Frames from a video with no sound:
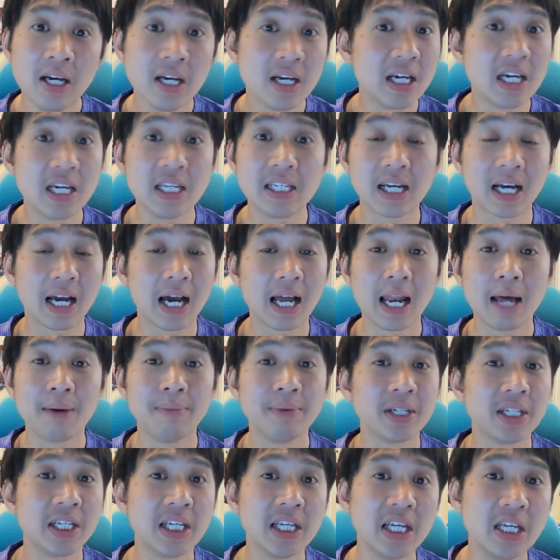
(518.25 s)
He's a
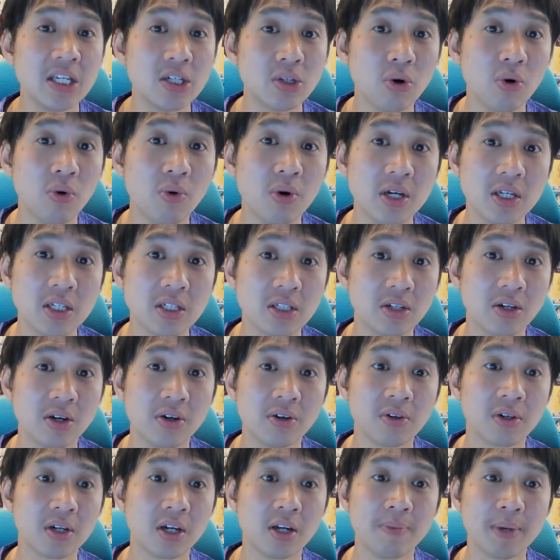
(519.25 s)
calamity. He's always,
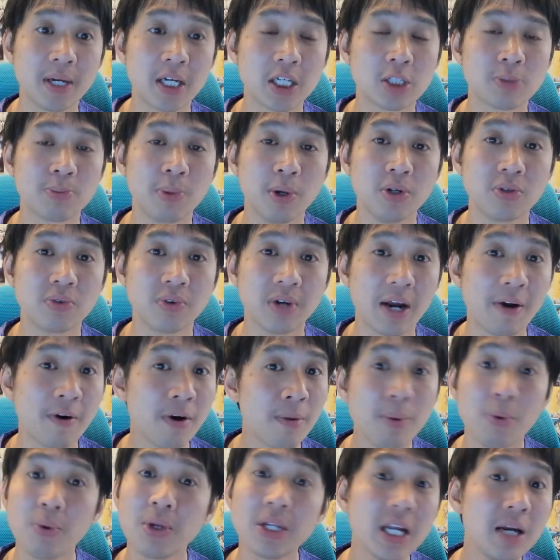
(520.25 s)
going to be exposed for an error,
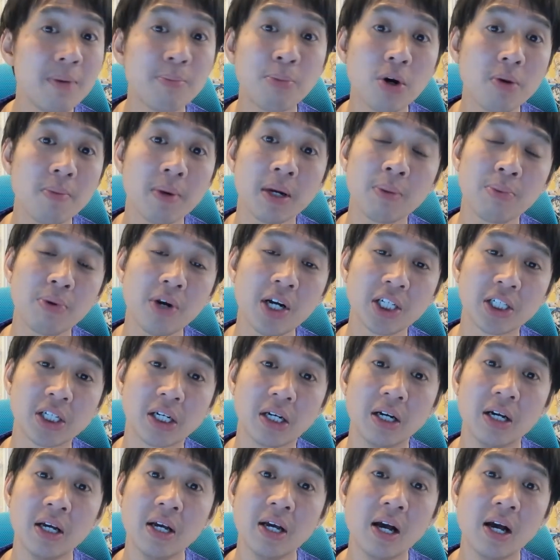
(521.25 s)
but we didn't put him under pressure.